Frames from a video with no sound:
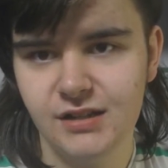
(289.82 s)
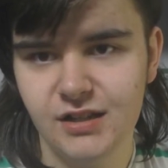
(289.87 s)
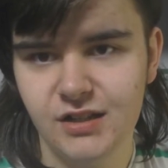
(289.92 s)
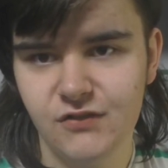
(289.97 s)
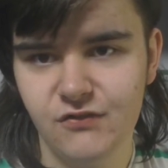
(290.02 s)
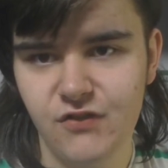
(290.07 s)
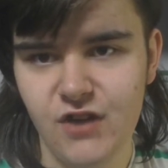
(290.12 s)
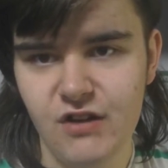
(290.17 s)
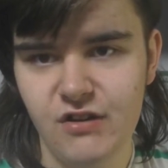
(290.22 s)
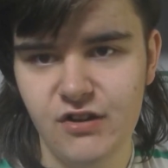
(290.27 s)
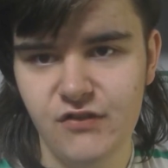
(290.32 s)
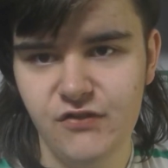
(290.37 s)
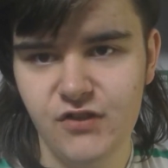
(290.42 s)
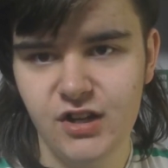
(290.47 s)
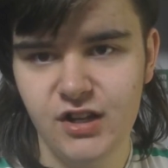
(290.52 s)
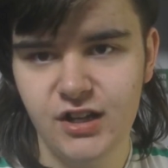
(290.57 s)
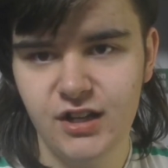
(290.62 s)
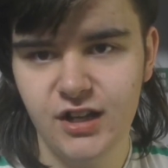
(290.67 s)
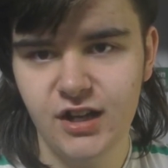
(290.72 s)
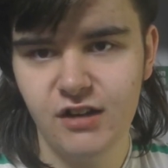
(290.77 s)
It's very
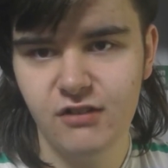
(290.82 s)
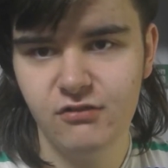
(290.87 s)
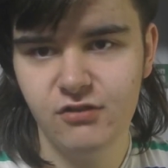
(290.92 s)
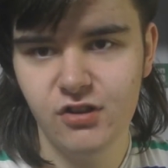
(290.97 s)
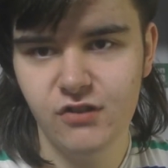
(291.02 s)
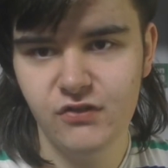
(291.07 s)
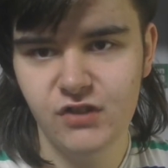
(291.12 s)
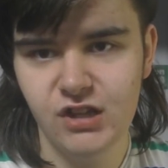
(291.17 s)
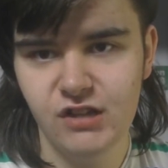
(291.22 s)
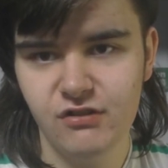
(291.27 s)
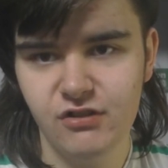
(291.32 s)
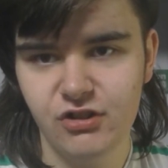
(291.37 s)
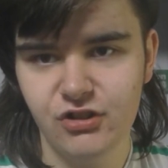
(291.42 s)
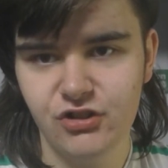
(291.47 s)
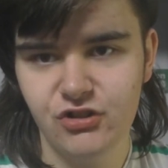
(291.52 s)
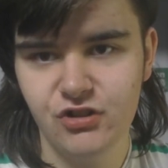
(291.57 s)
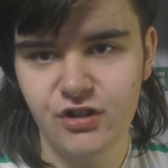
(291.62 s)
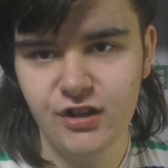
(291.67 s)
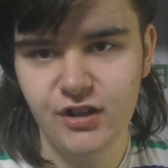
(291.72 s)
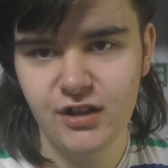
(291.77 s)
fucking cold over here in
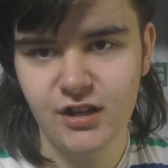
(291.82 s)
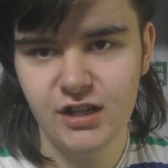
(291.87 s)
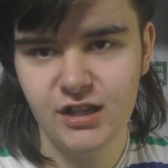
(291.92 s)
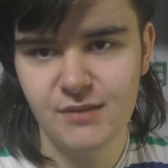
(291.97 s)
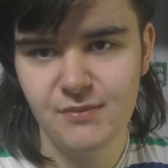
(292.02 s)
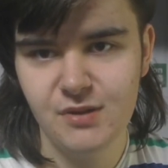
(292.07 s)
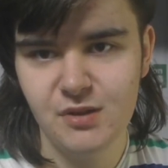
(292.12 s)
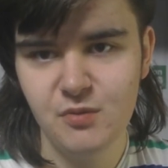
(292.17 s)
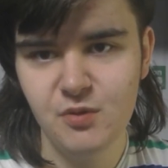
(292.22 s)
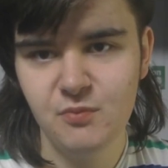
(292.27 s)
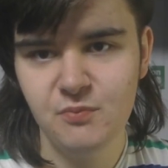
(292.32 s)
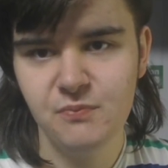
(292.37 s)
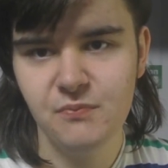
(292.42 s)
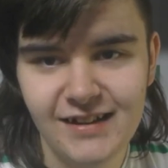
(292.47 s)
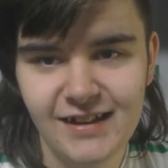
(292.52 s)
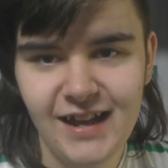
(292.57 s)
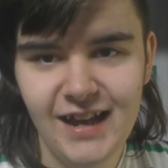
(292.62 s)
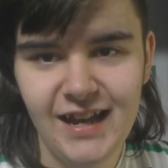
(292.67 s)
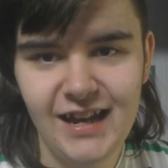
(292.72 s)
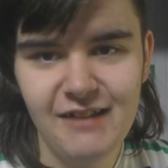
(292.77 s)
Australia at the moment.
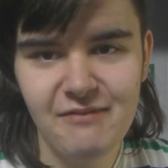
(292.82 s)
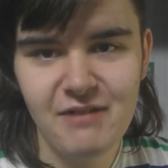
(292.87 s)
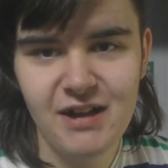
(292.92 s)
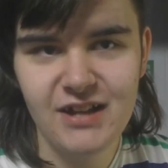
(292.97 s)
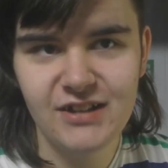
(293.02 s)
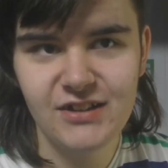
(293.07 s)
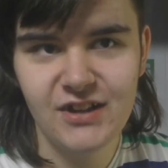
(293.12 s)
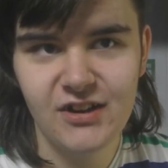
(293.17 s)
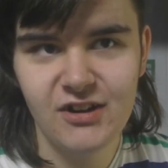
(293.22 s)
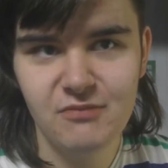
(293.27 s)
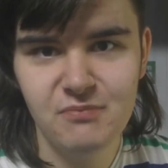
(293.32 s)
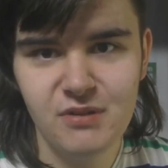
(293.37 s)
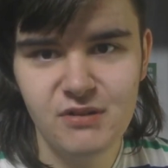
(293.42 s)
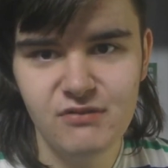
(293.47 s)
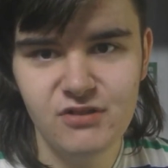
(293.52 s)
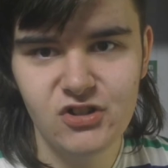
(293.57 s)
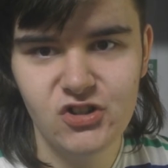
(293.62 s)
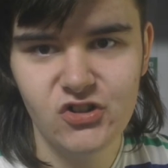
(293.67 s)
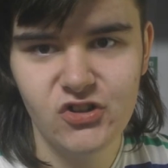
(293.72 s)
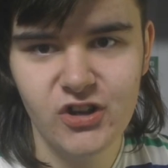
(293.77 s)
Anyways, I hope
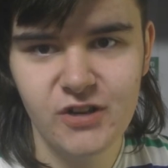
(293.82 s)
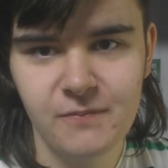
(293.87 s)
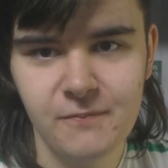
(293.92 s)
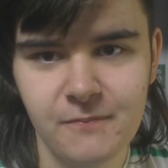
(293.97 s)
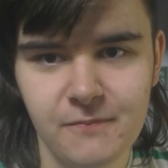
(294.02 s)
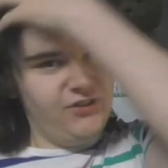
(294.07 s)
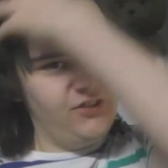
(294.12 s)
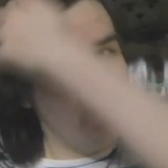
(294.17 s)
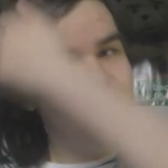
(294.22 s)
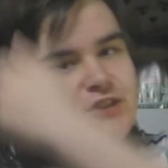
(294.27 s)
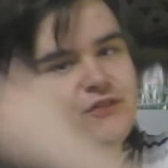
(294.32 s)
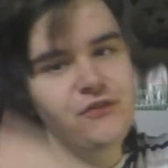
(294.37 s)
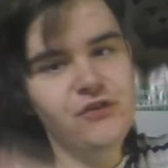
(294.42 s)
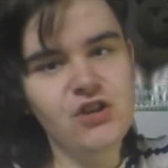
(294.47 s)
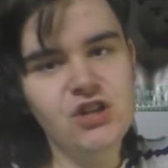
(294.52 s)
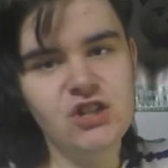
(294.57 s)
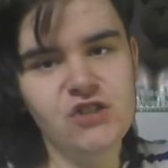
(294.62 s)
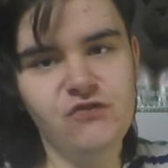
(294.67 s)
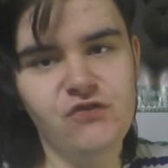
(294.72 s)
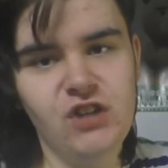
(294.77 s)
you enjoy. So the
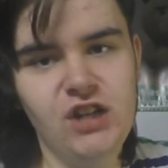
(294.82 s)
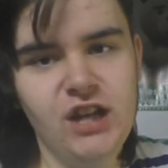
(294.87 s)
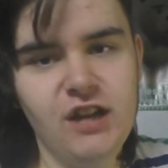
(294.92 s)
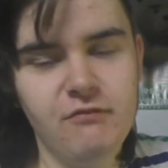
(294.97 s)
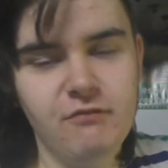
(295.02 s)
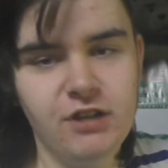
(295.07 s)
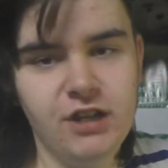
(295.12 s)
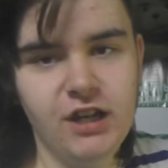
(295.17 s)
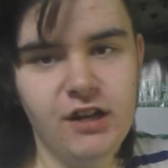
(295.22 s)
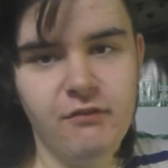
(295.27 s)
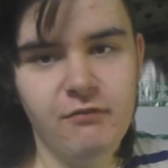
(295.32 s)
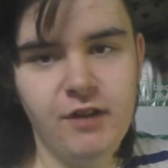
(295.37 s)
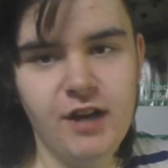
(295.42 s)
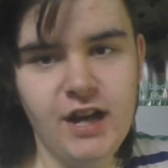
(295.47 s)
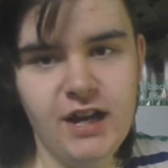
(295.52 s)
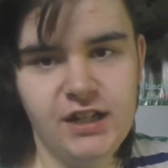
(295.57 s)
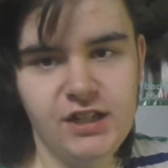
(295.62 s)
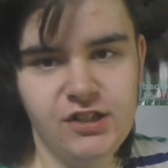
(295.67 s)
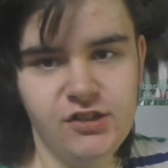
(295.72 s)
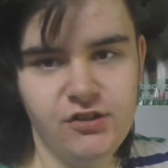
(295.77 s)
first video we're gonna
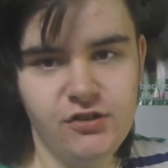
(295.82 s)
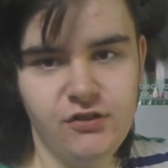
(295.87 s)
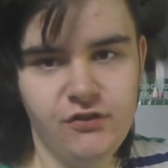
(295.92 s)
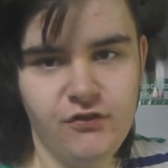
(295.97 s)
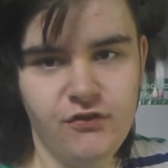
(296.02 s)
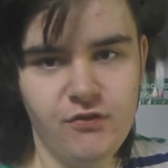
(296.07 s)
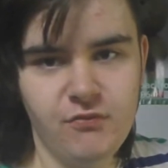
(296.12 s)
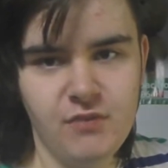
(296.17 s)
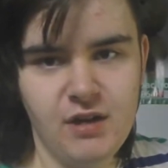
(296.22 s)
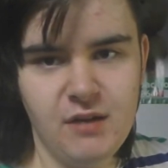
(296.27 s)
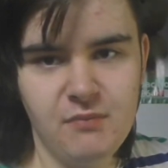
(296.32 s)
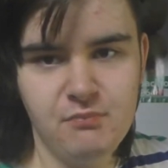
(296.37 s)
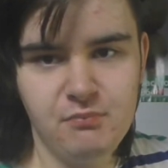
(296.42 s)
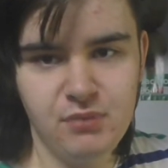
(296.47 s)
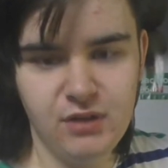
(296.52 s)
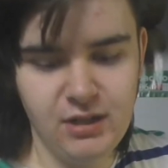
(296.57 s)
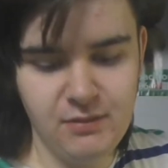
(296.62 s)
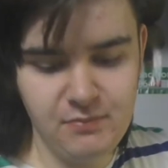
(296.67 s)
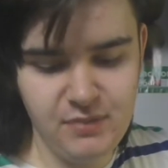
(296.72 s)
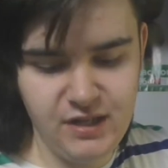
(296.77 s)
react to from
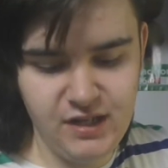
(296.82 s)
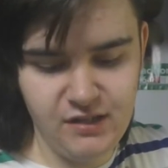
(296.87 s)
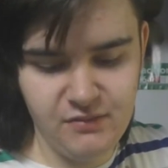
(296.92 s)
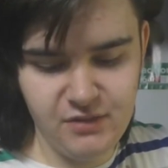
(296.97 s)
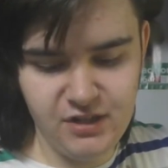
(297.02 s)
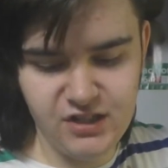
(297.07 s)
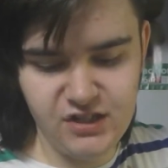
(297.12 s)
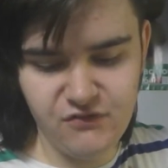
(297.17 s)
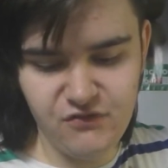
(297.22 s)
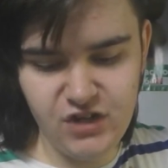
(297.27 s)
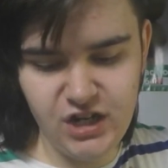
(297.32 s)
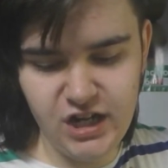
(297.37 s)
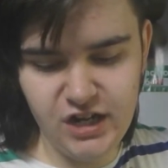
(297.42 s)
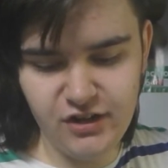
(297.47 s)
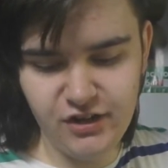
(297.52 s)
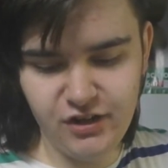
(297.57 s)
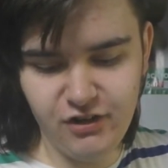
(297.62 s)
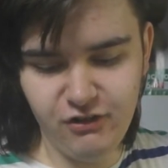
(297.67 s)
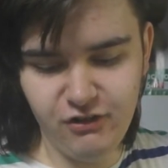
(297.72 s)
Blimpy is a video